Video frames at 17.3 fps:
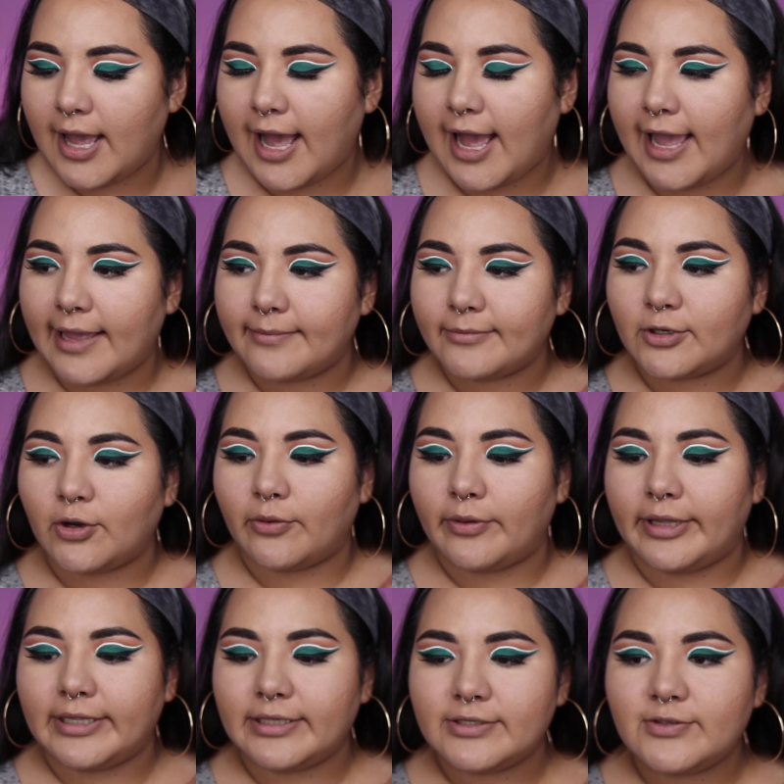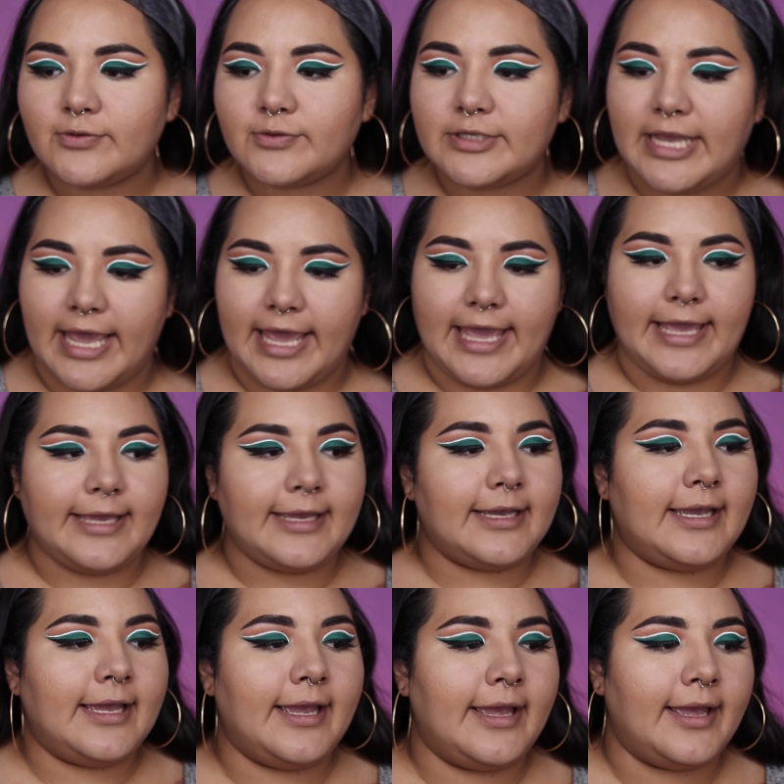I am going to
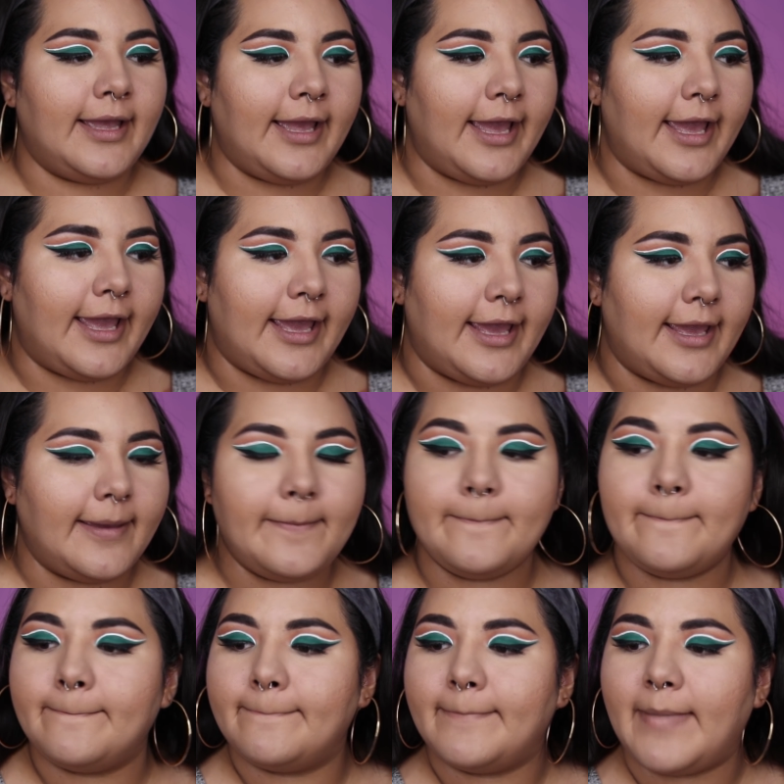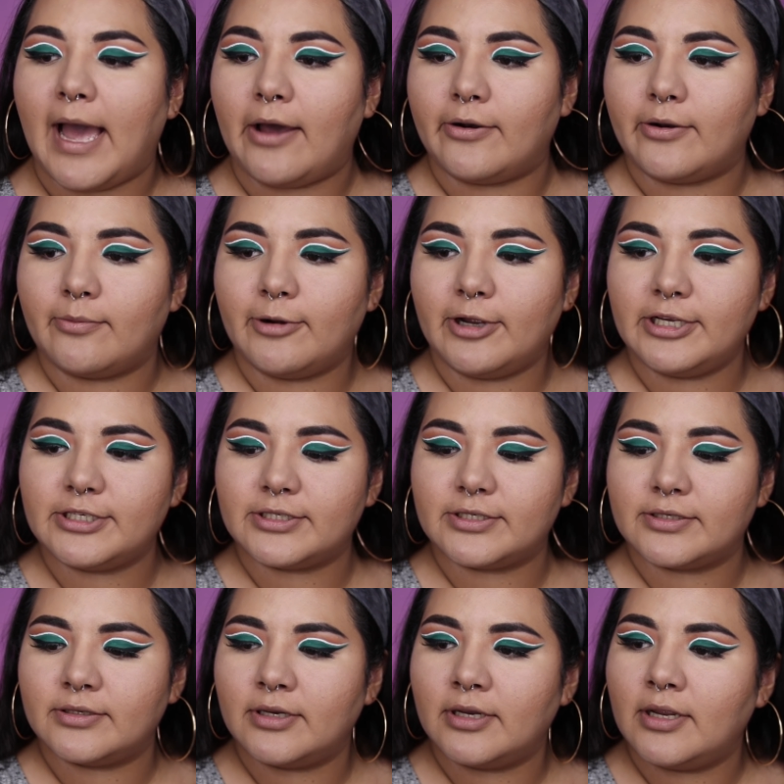take a powder
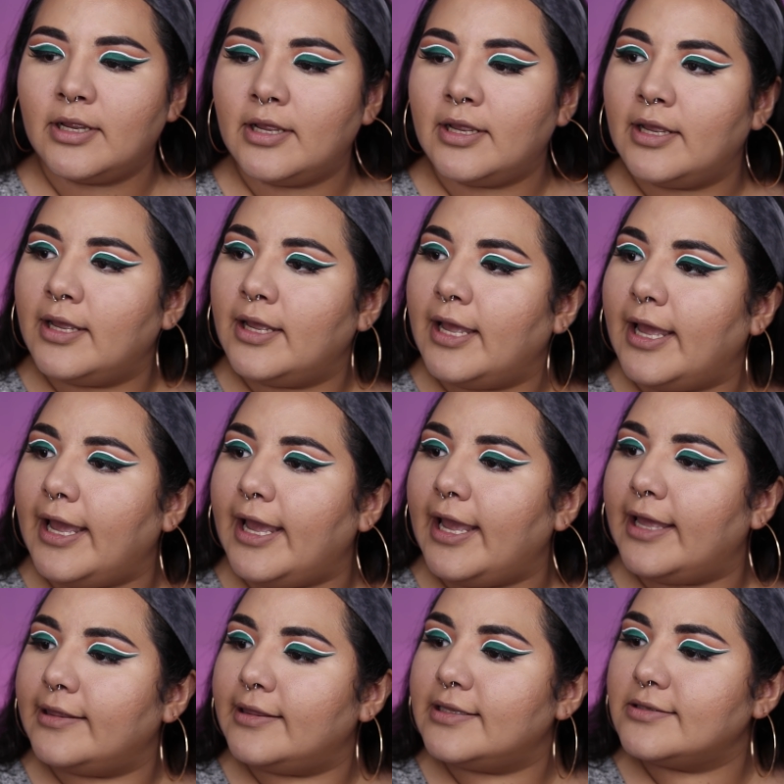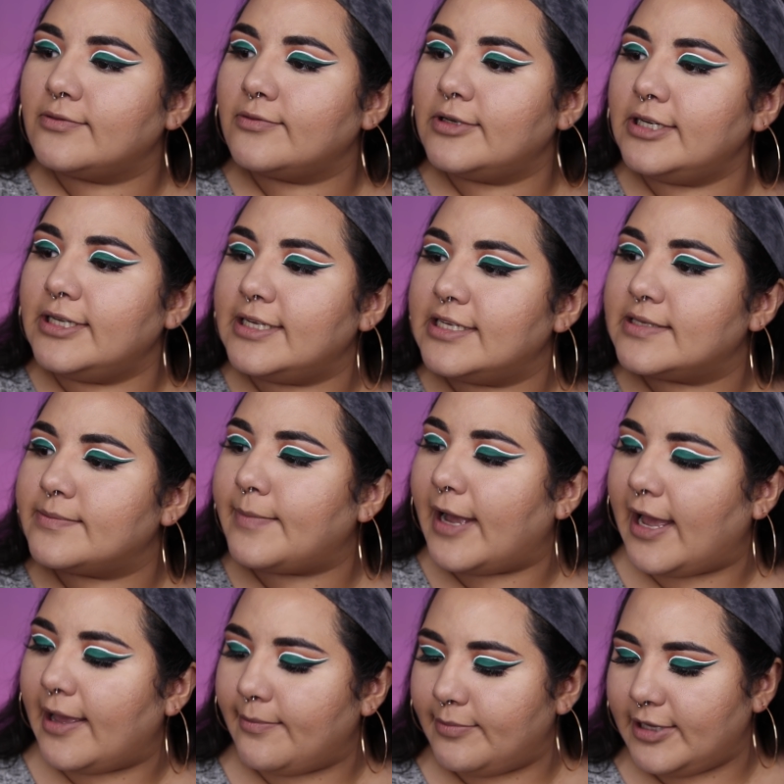brush, and this one is
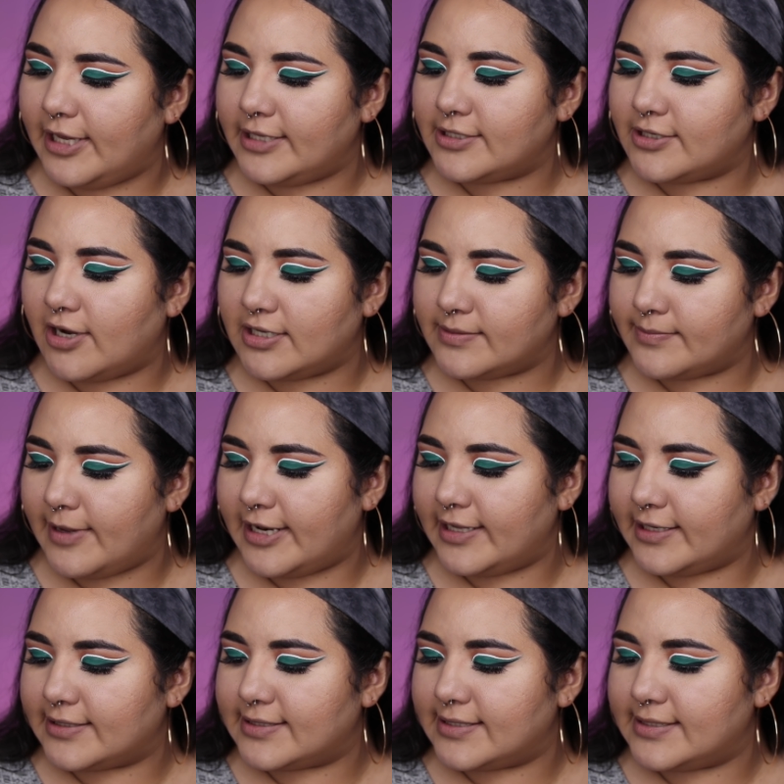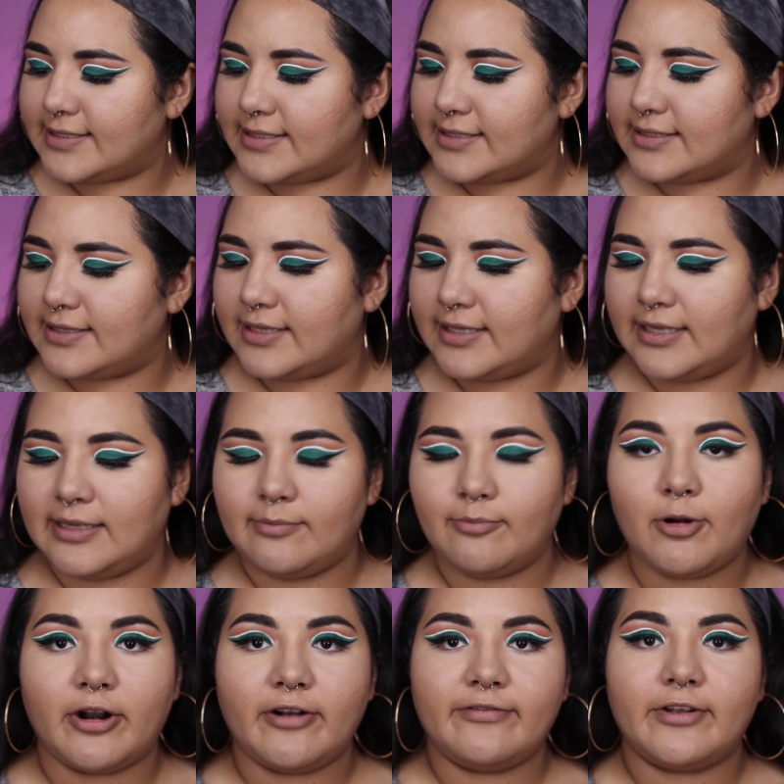by BH Cosmetics. This is the
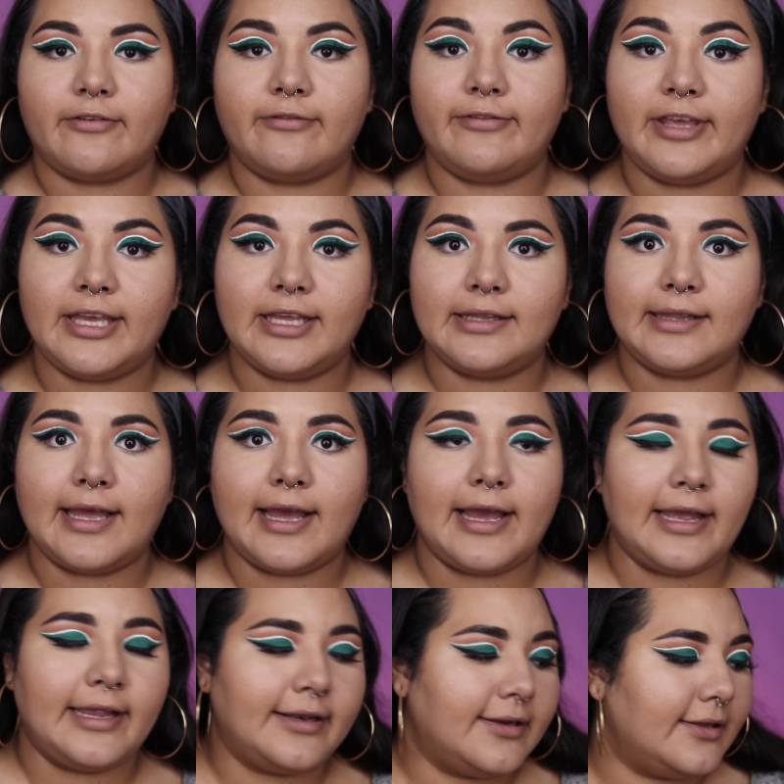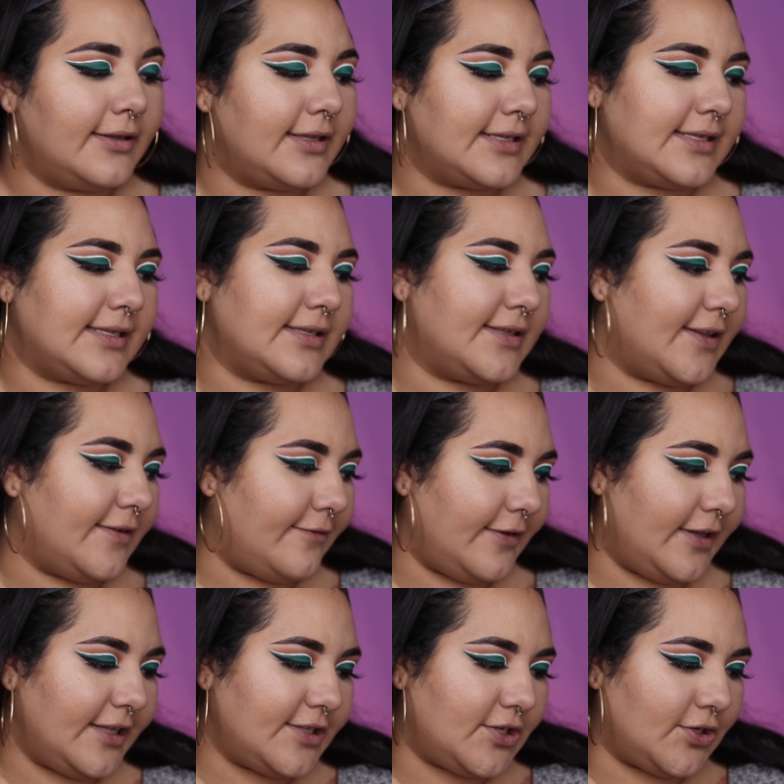part of their vegan line. This is the
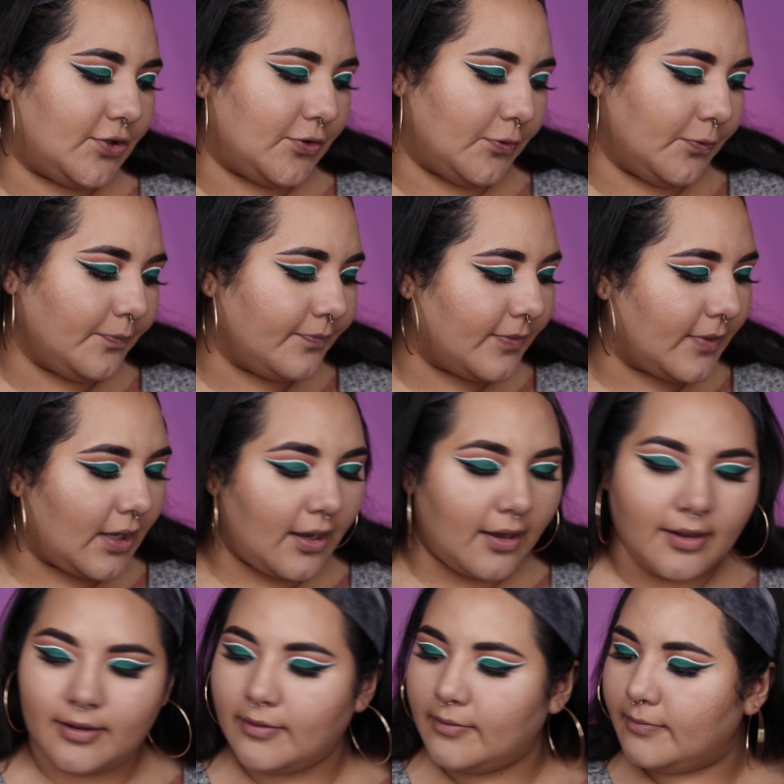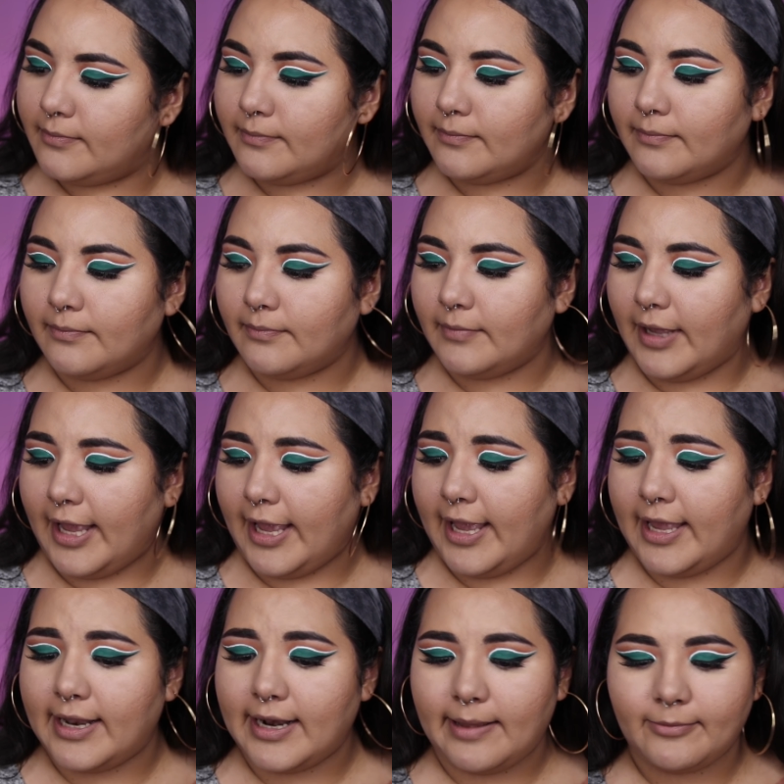V2,
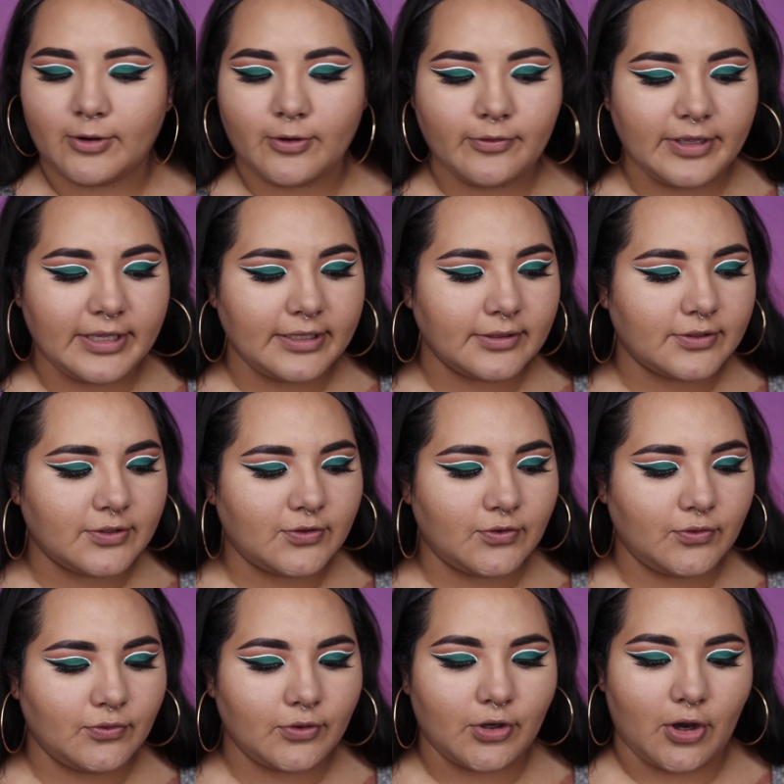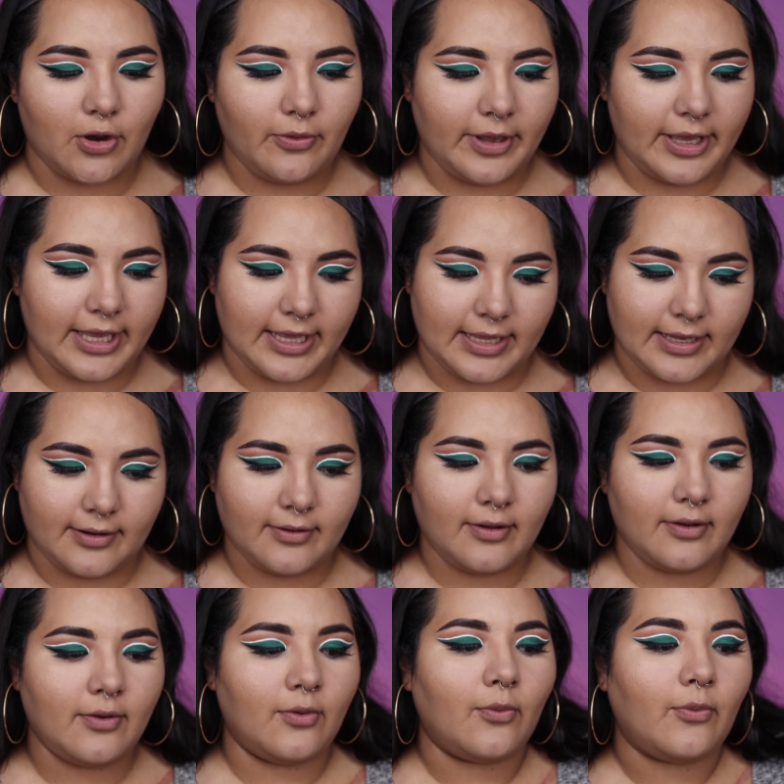and I'm going to go in
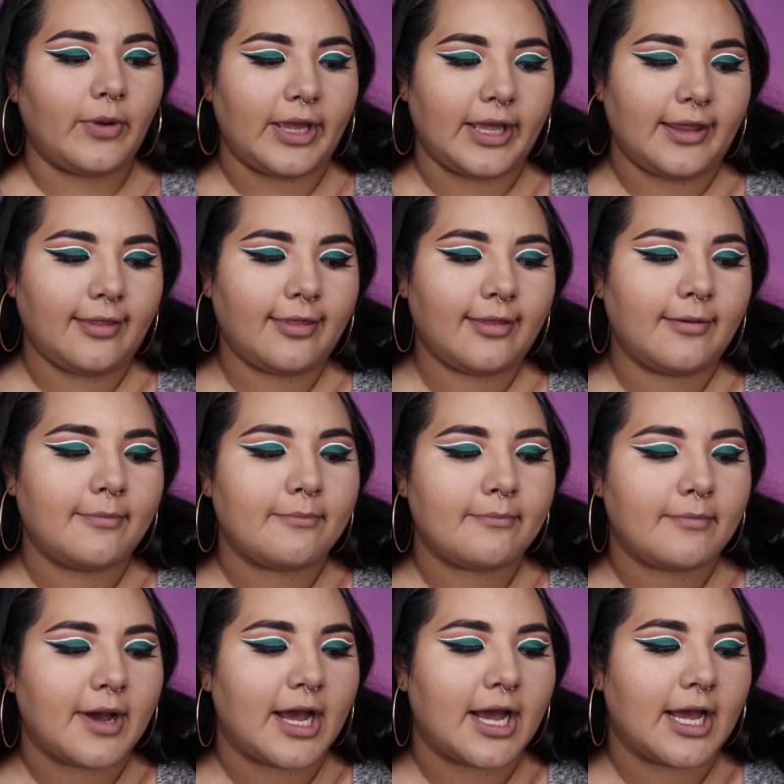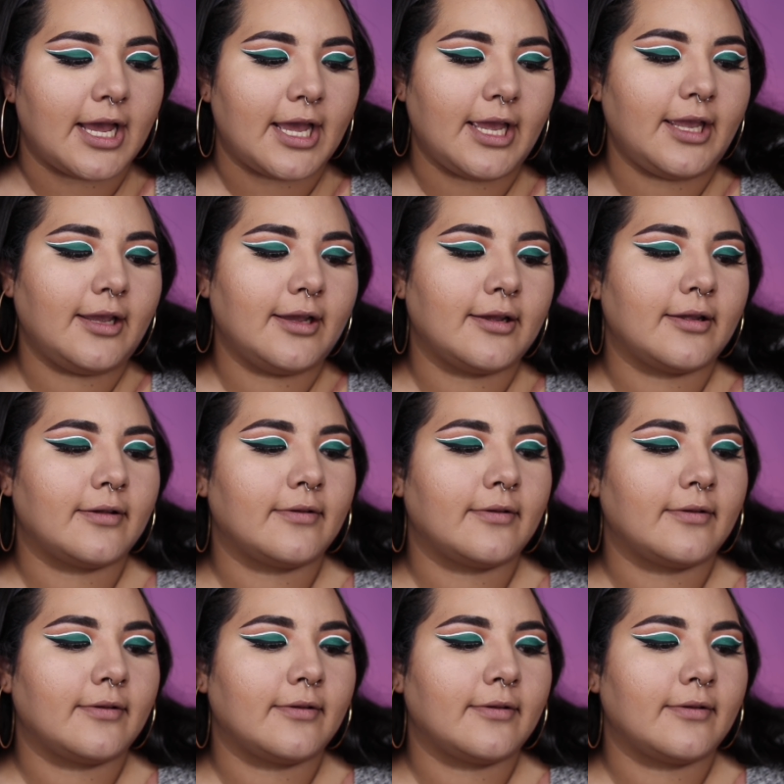with my